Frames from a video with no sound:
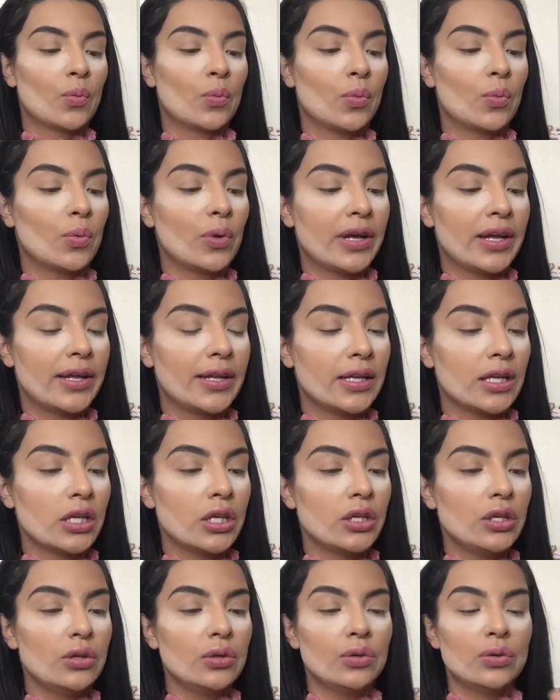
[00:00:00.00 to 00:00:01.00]
When
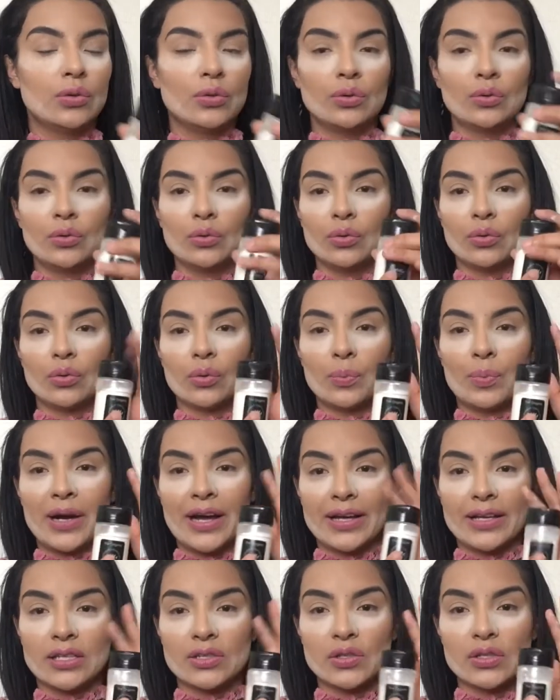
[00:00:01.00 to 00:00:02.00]
you
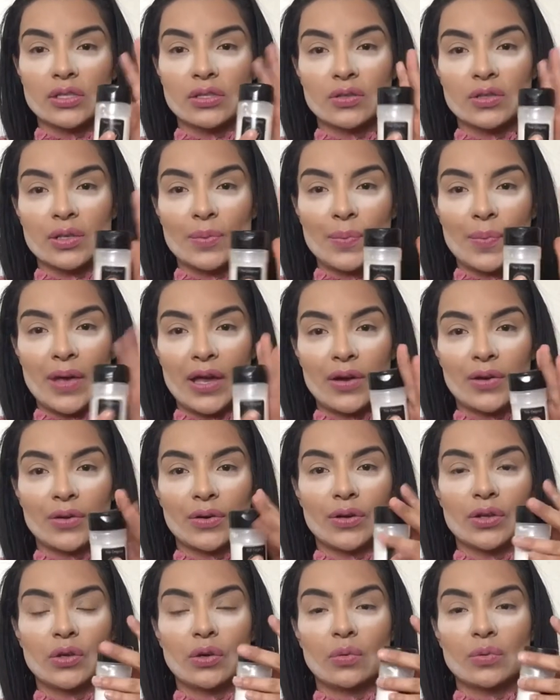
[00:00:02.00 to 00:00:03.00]
buy a translucent
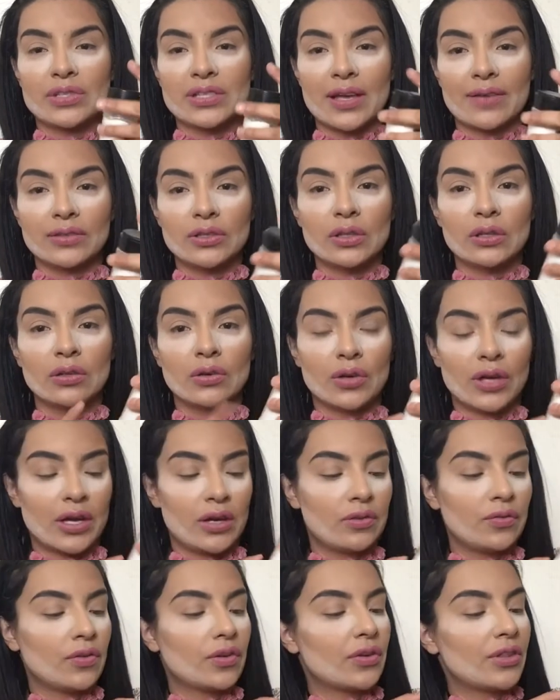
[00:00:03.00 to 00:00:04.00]
powder, you always have to look
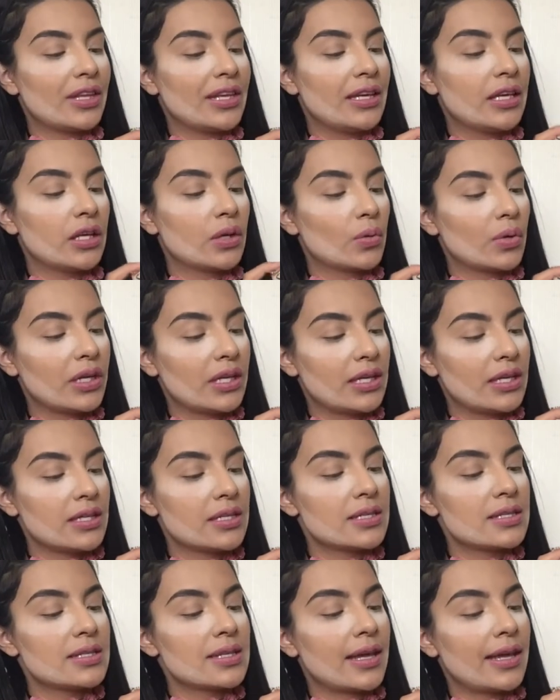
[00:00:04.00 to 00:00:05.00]
out for the ingredients,